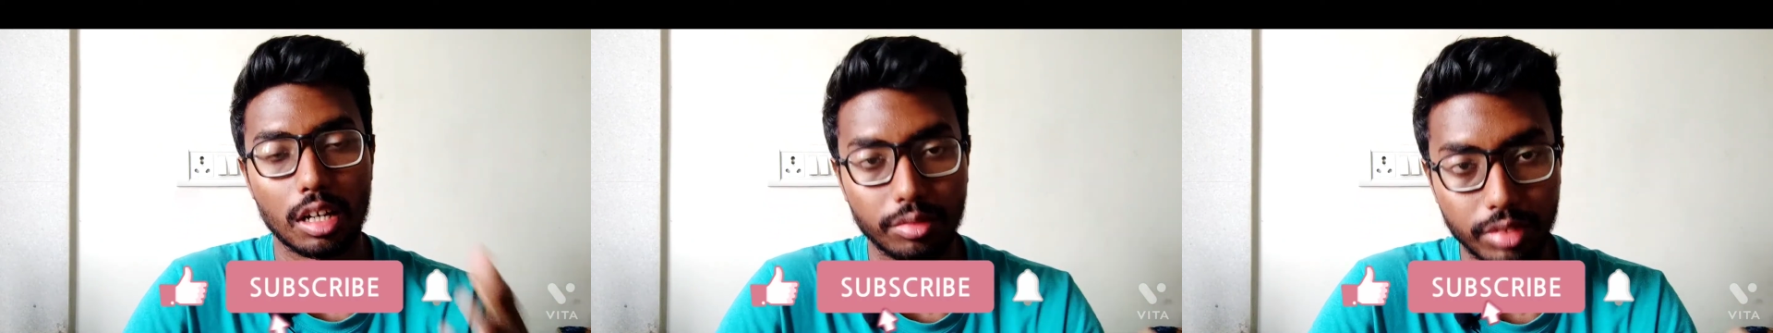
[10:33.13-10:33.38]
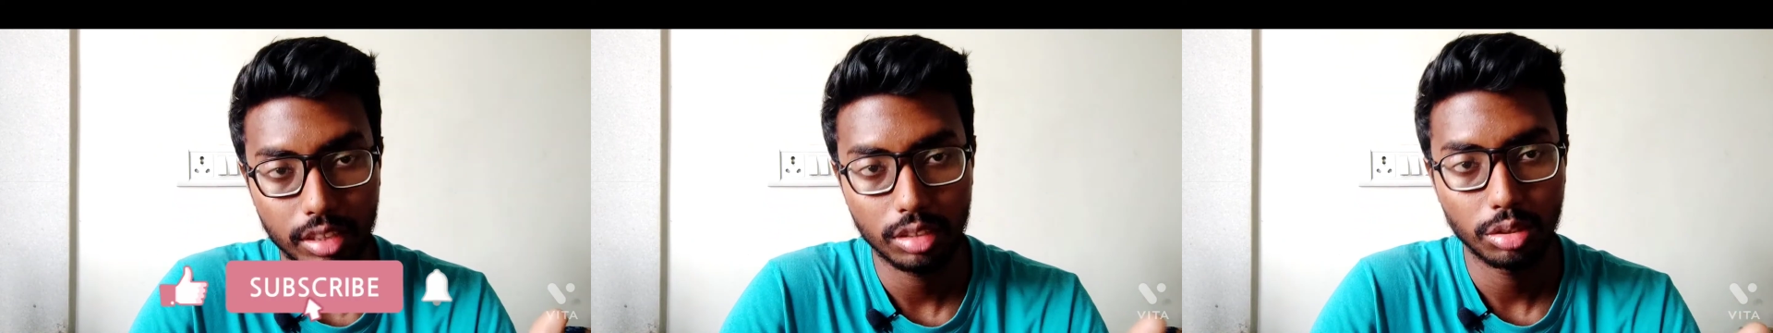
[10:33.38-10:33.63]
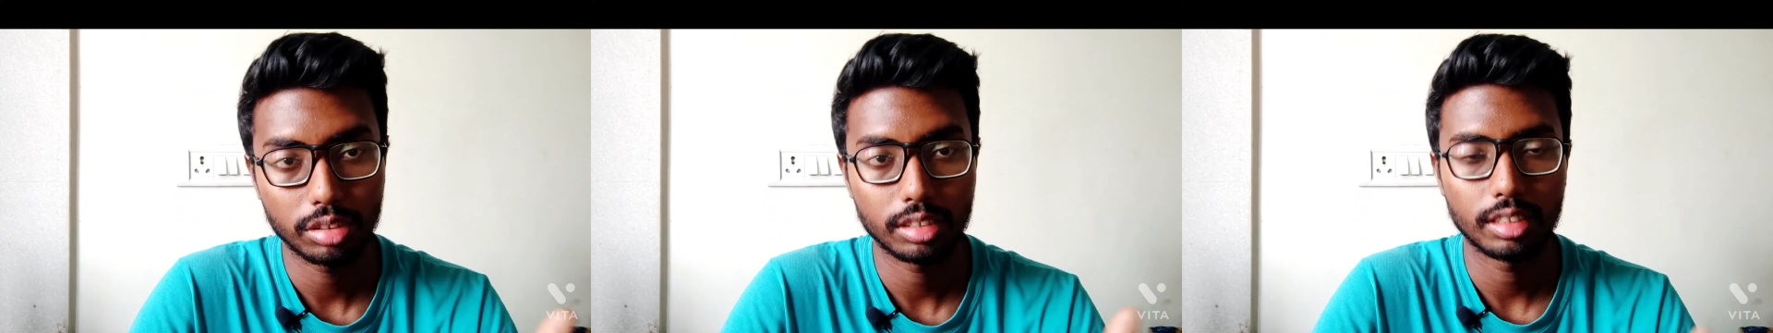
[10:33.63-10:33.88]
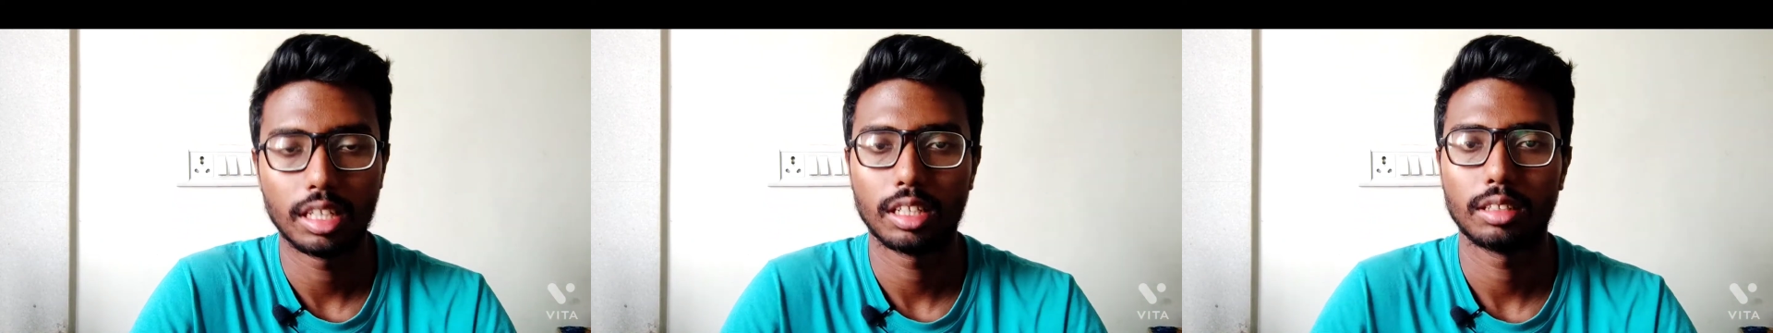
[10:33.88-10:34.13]
videos,
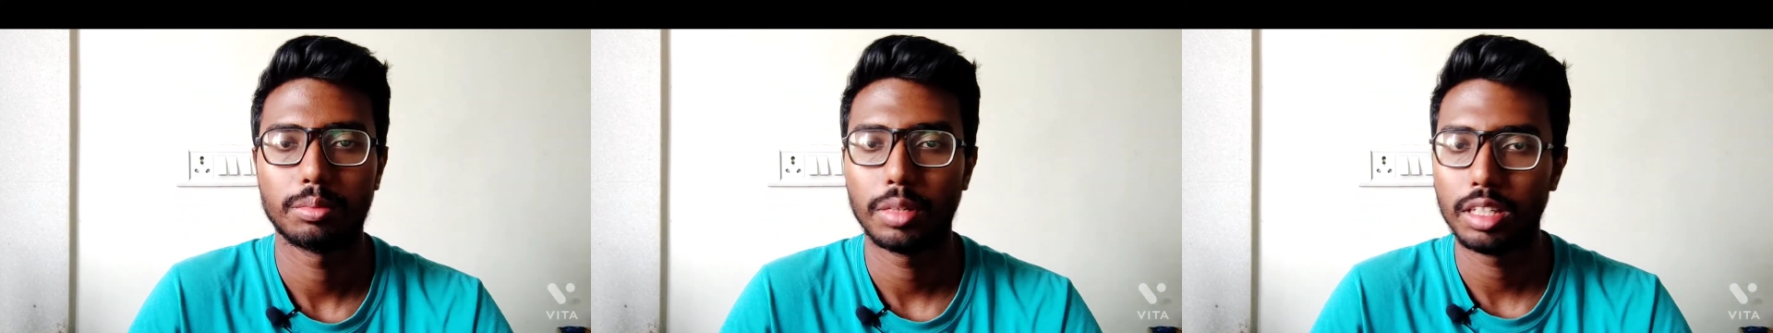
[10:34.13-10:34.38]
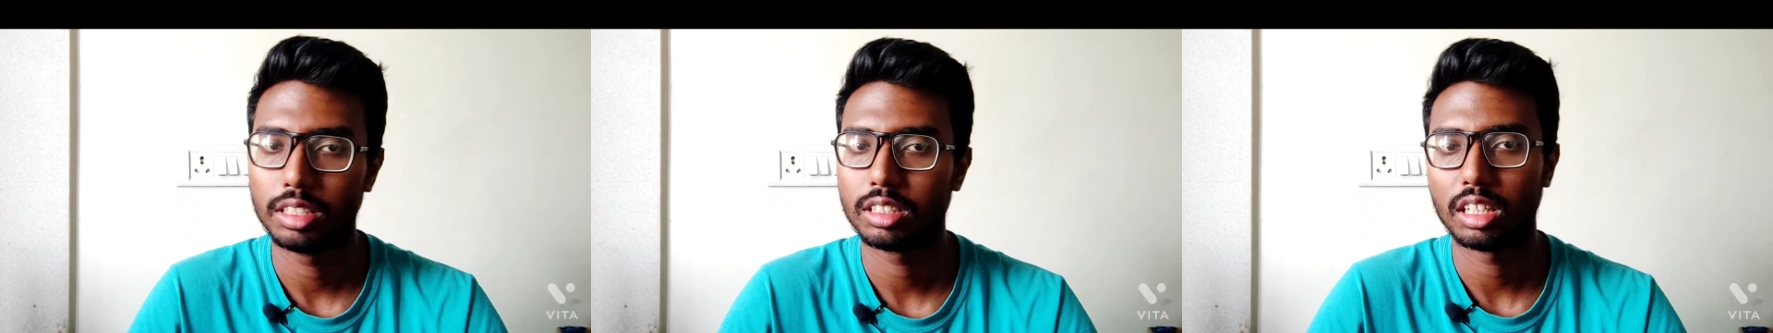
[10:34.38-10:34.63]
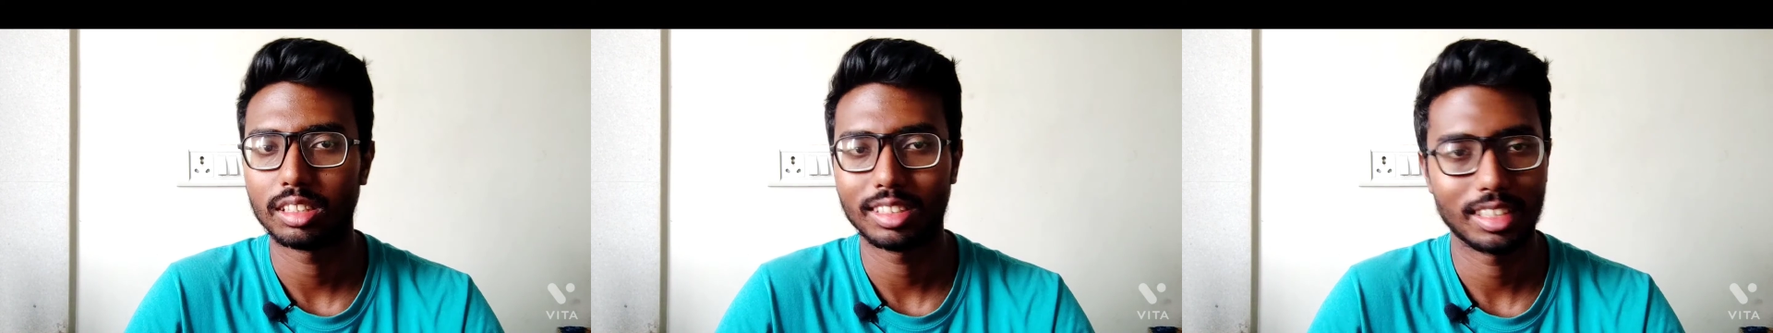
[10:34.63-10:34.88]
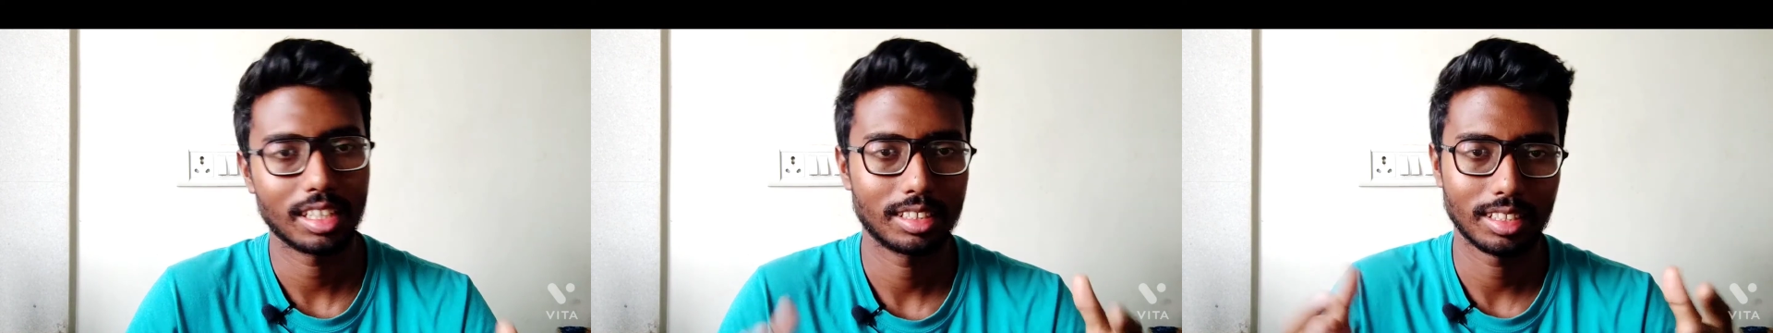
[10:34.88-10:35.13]
then please
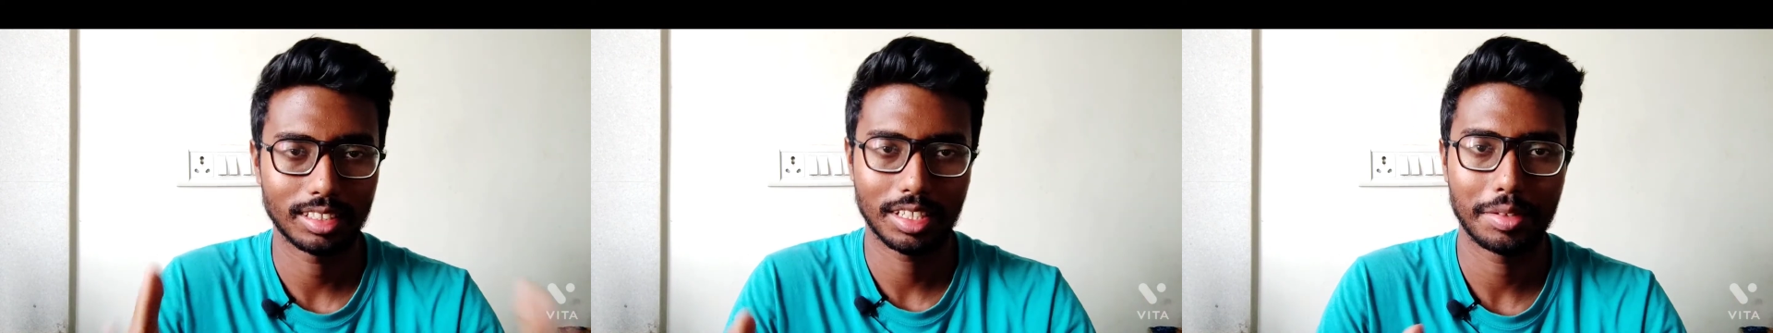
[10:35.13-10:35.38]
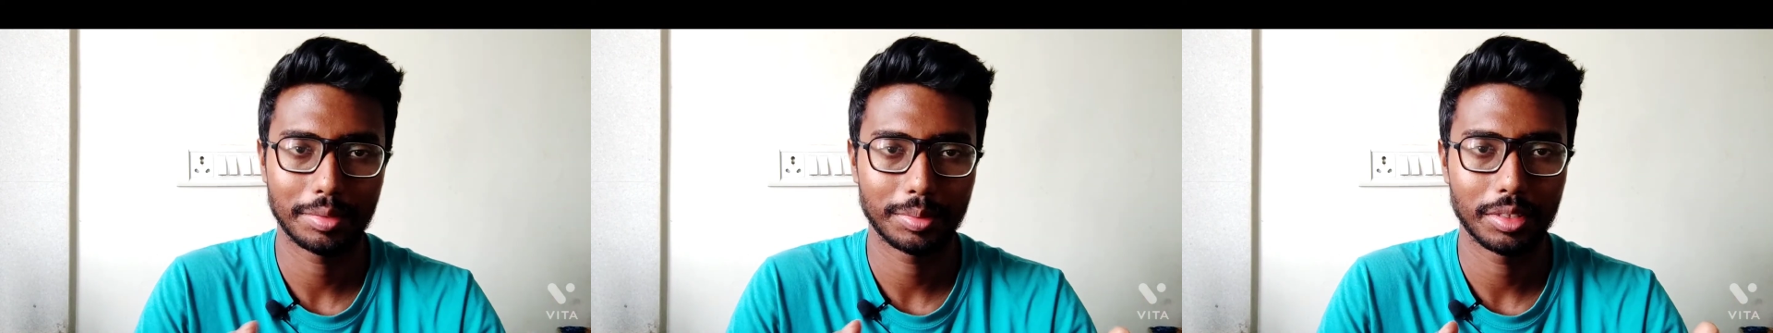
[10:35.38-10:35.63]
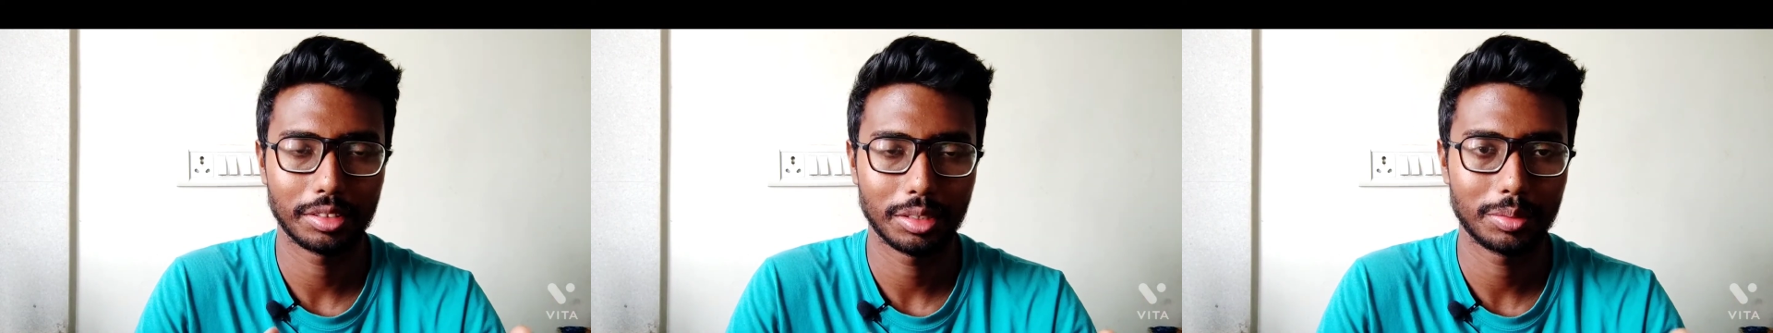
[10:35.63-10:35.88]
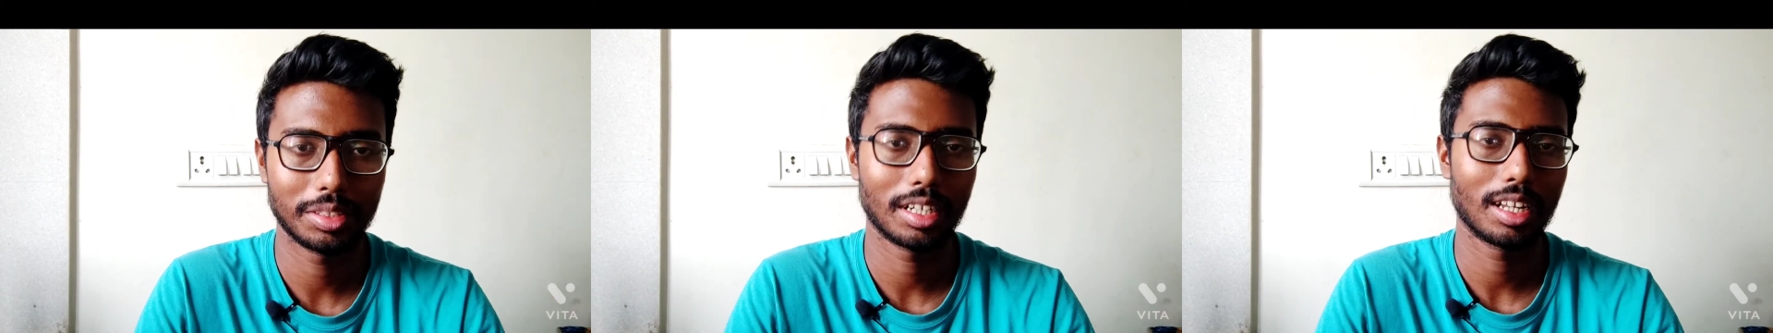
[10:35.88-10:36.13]
consider subscribing my YouTube
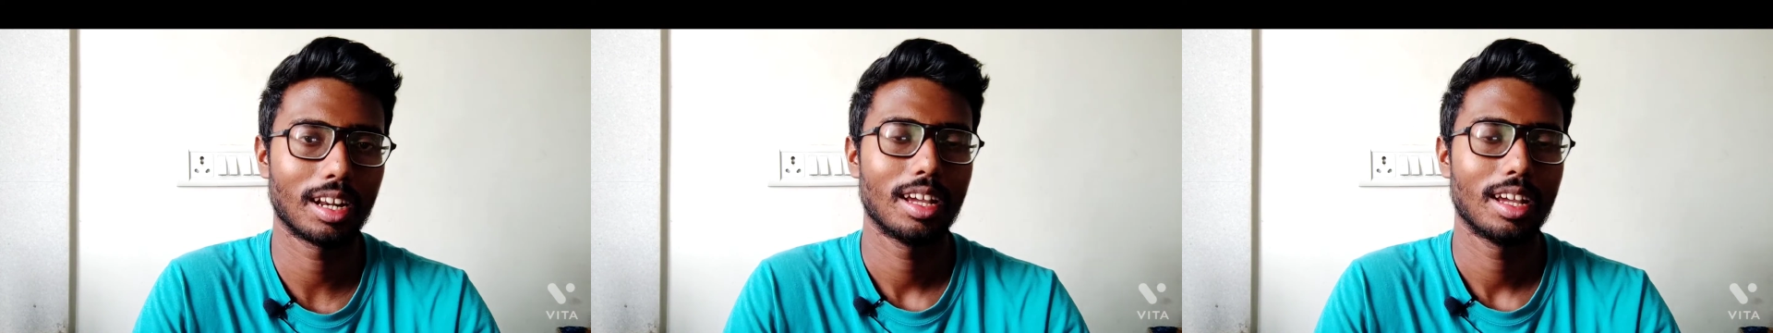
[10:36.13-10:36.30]
channel